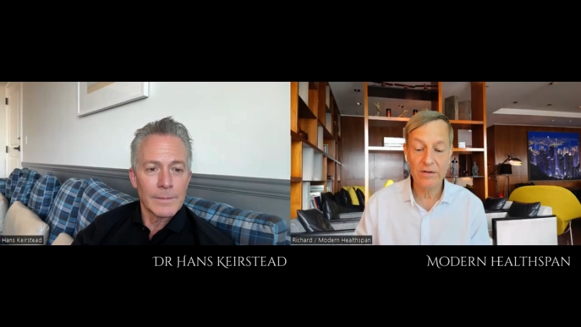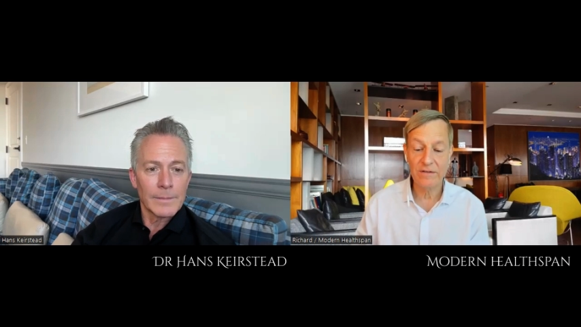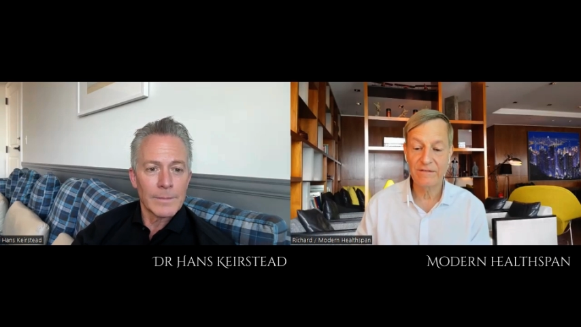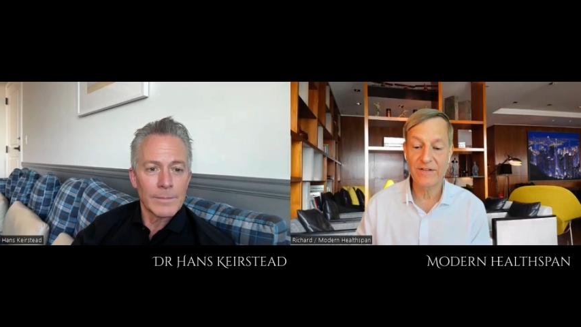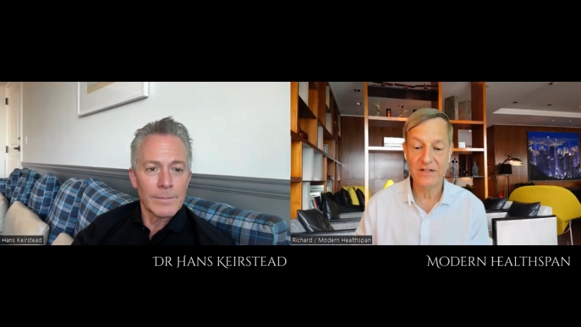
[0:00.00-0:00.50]

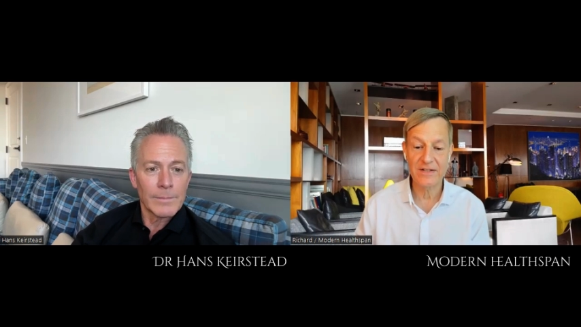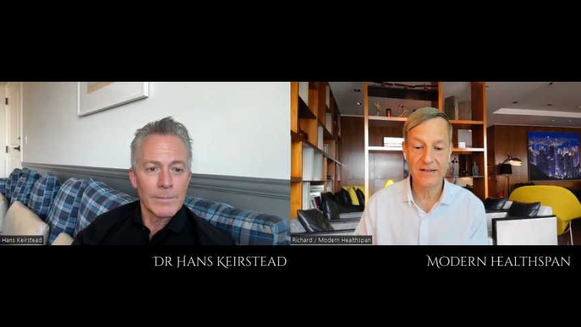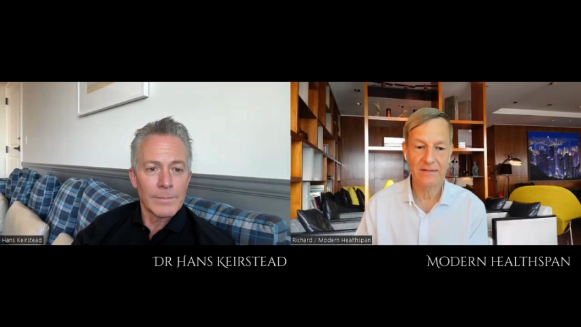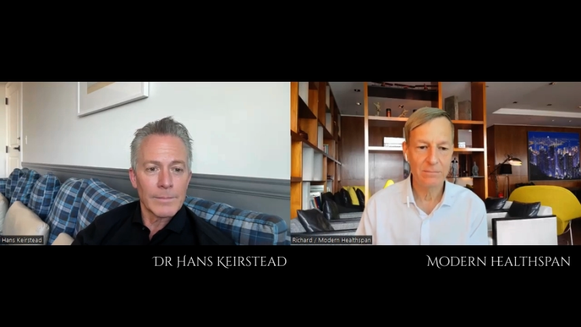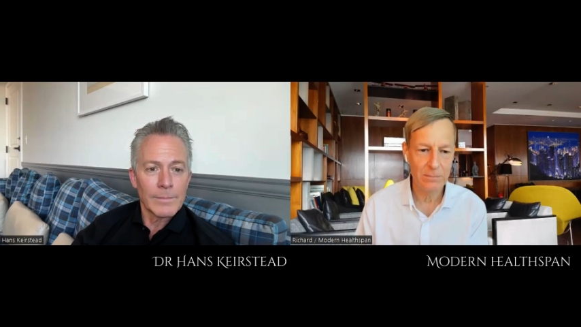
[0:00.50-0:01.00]
Speaker 1: than
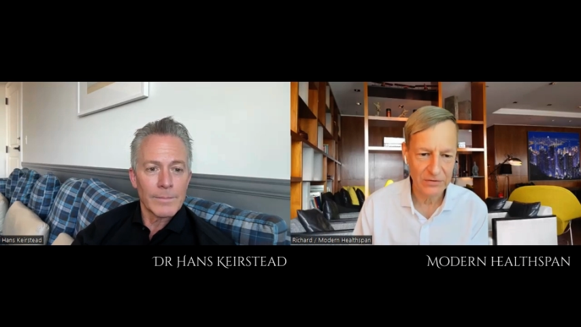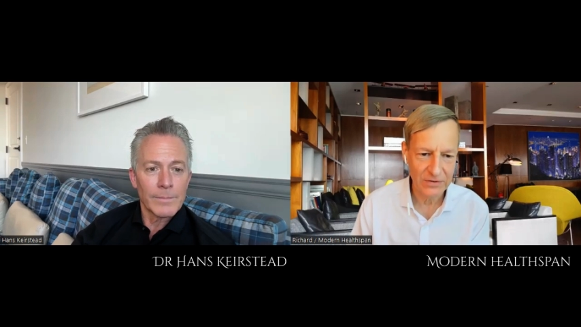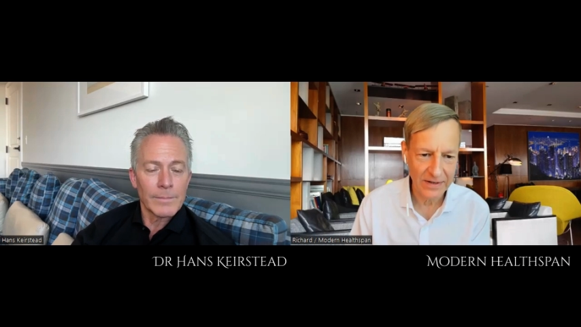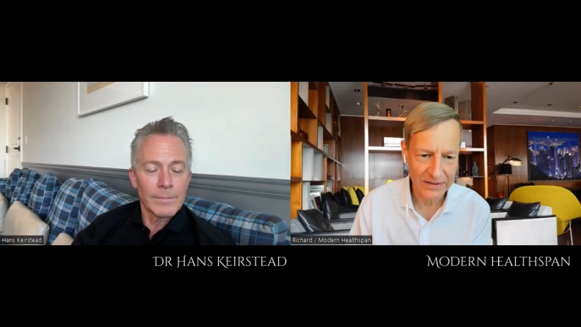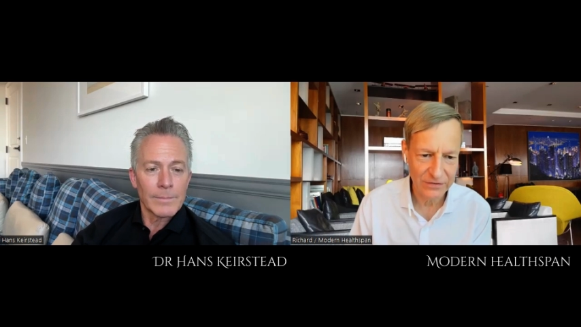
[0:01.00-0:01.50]
fixing
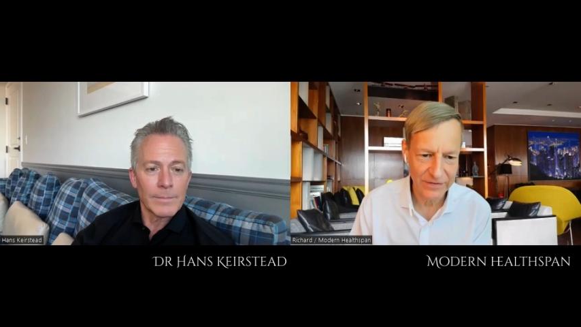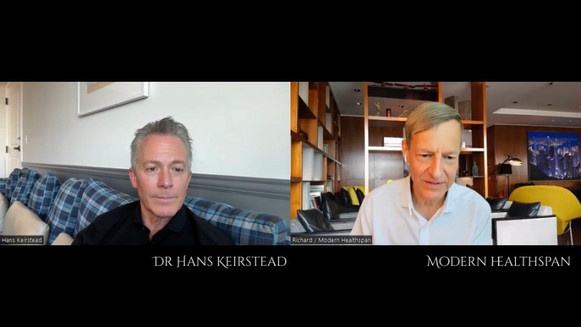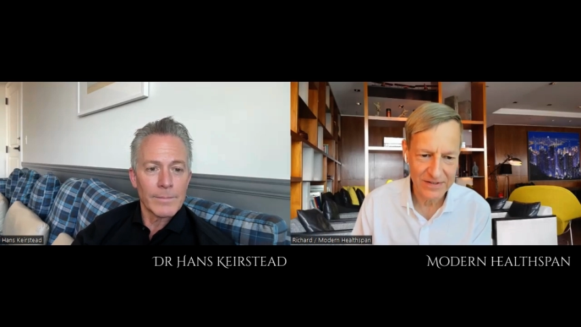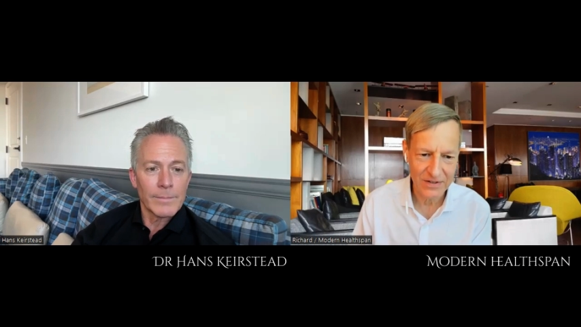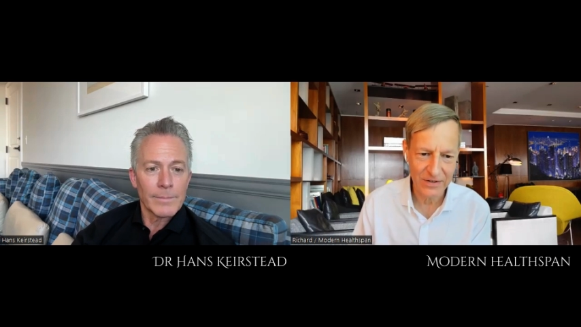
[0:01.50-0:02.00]
muscle atrophy
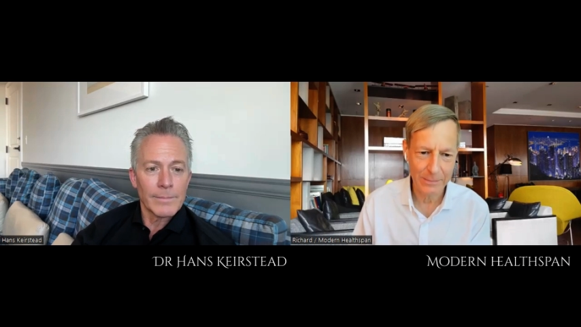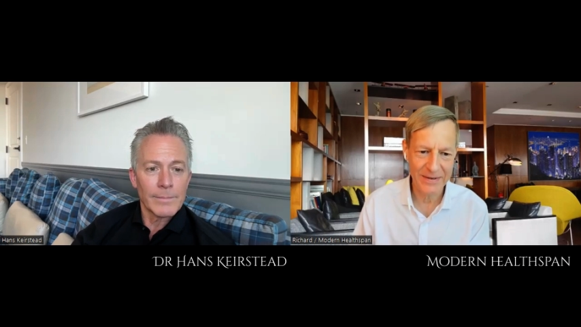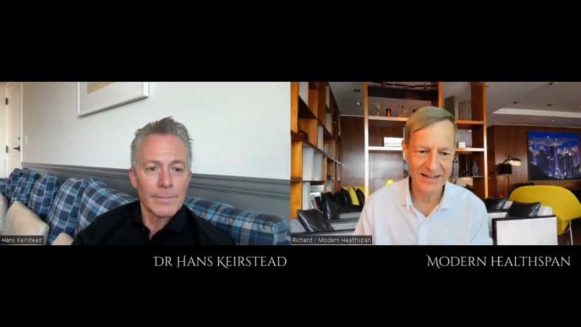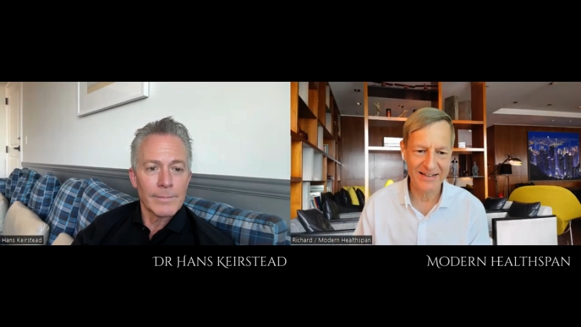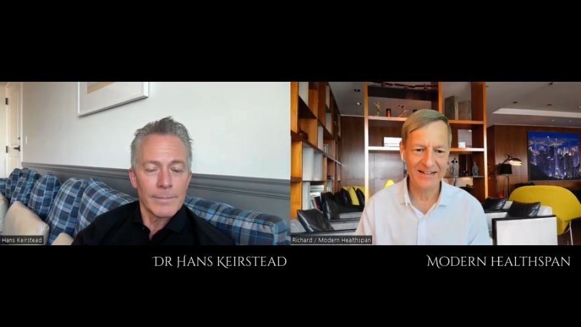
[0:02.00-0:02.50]
and
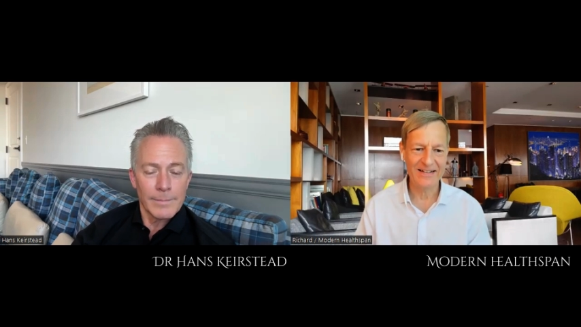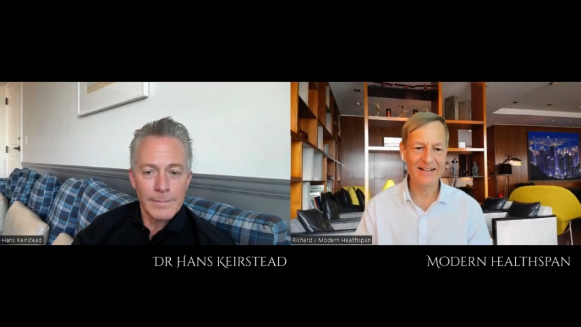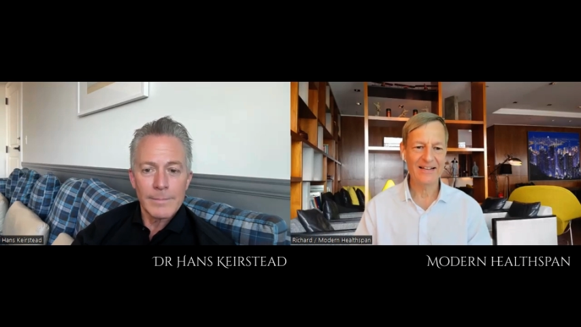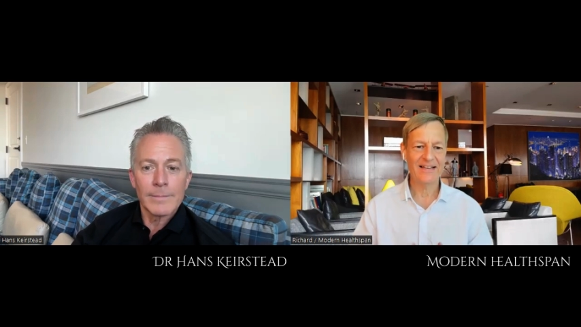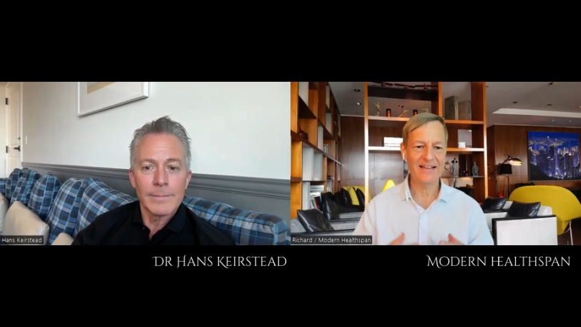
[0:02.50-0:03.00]
sarcopenia,
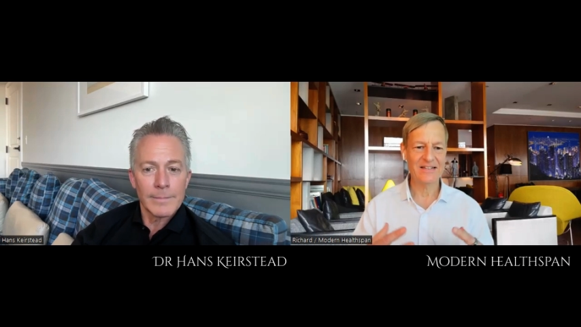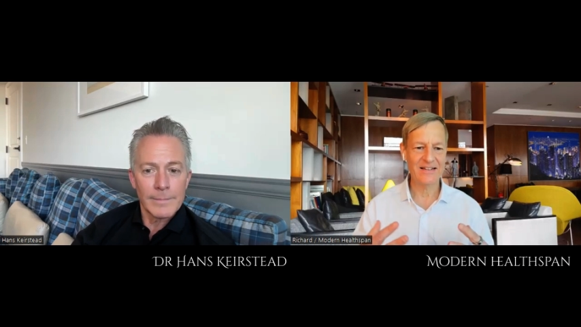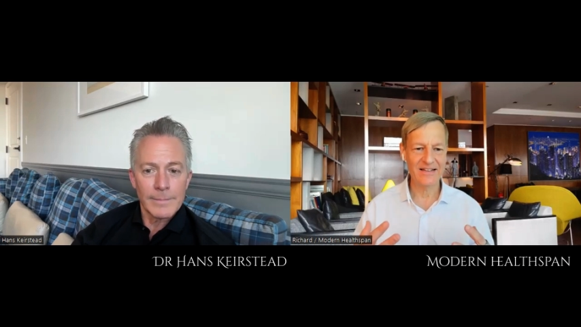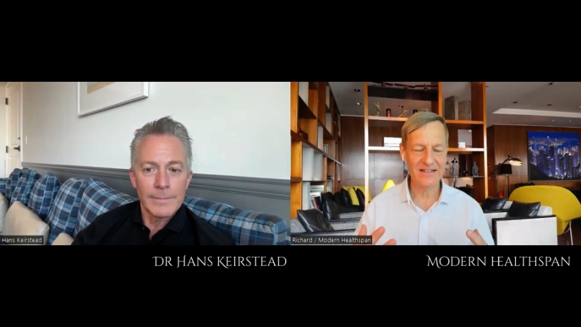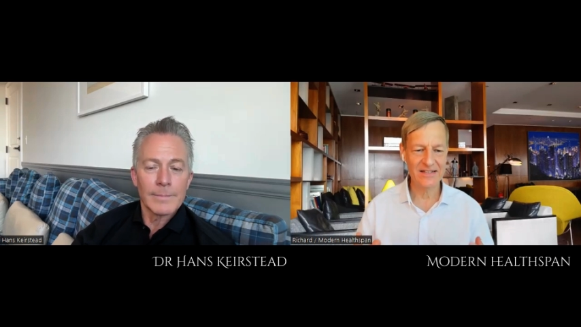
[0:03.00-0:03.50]
it's
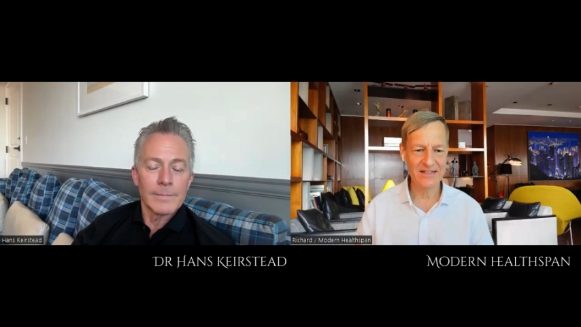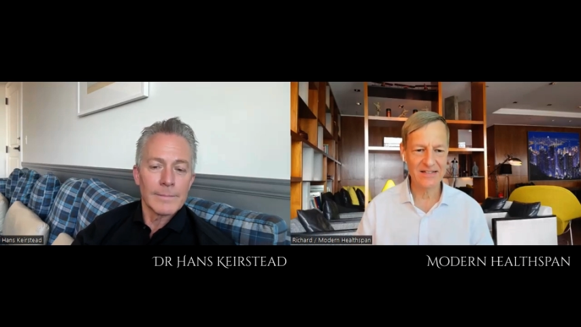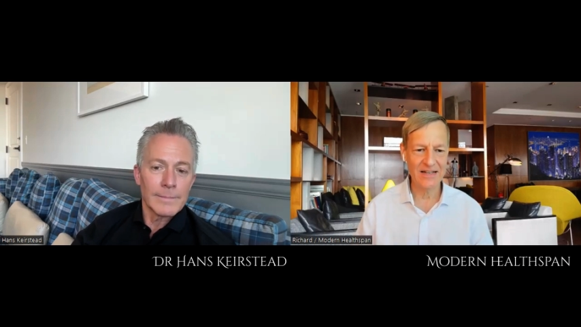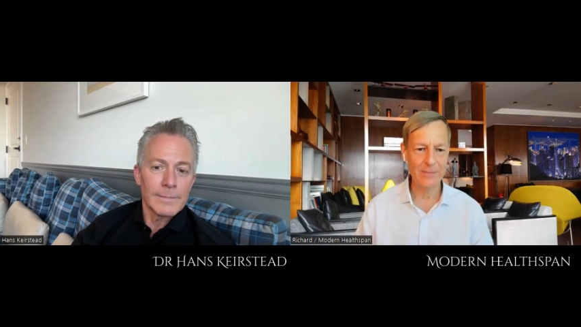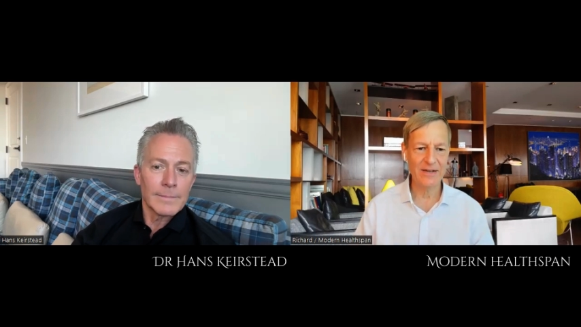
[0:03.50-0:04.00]
like
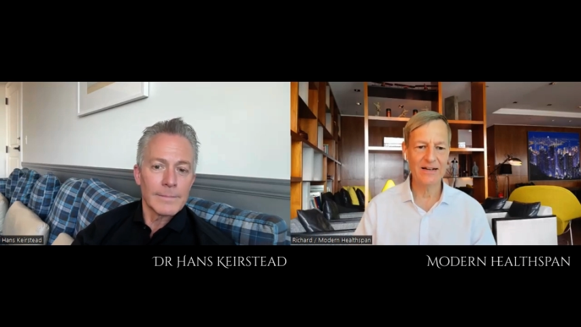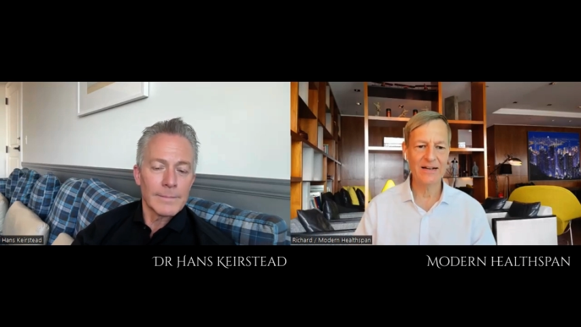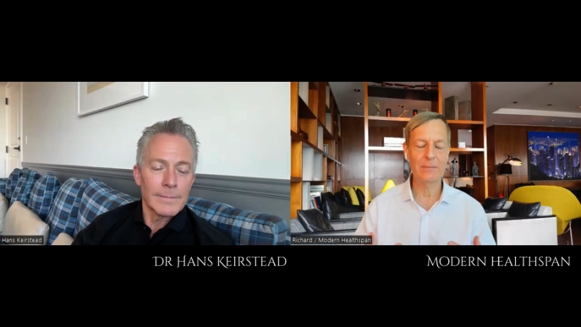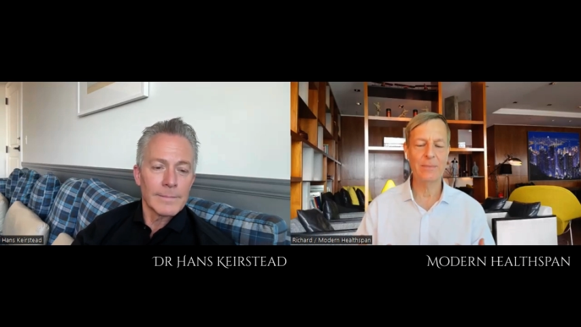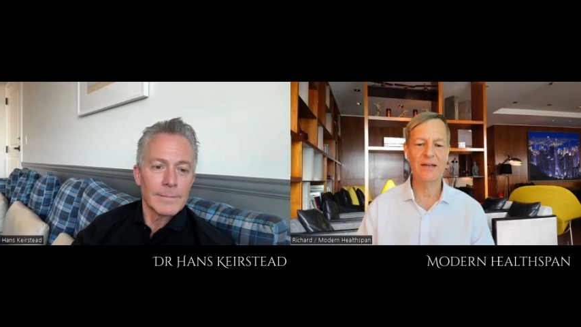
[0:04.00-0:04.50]

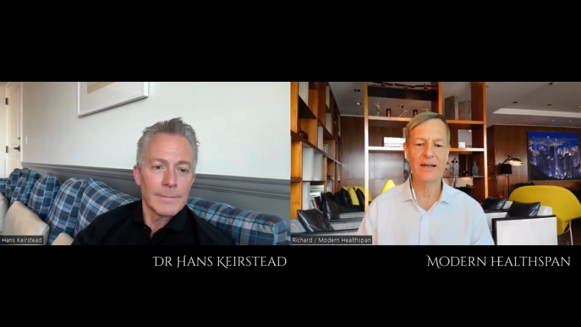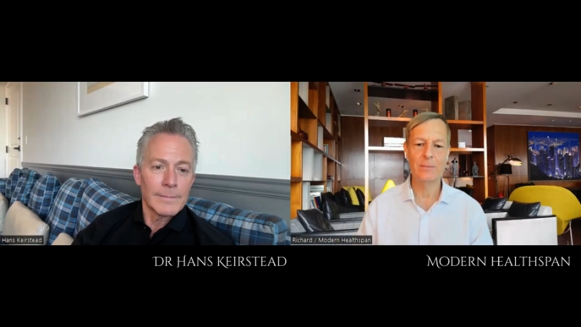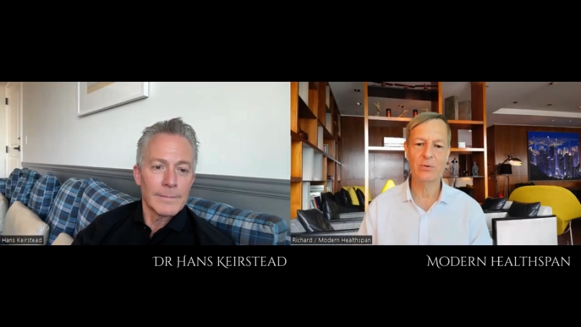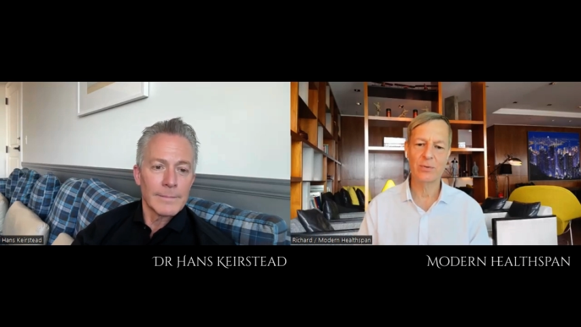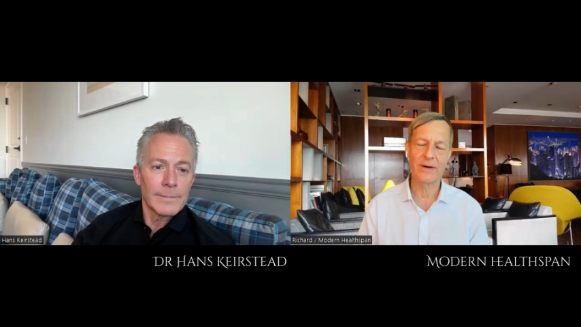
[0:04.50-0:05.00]
systemically being
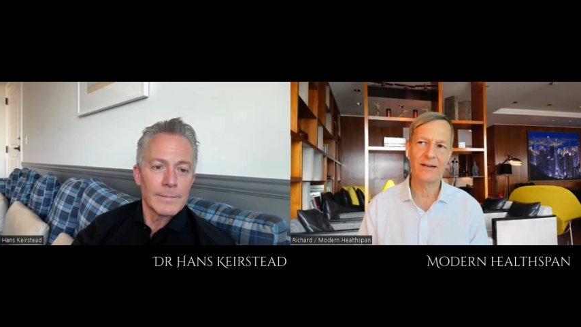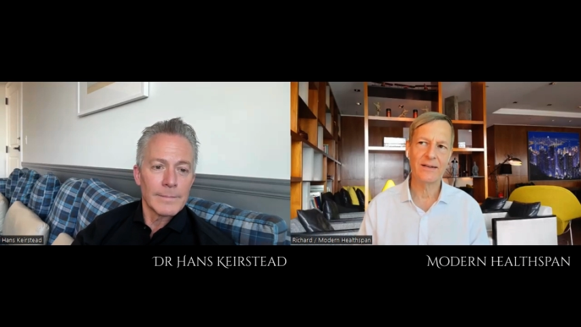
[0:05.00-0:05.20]
able to, I, I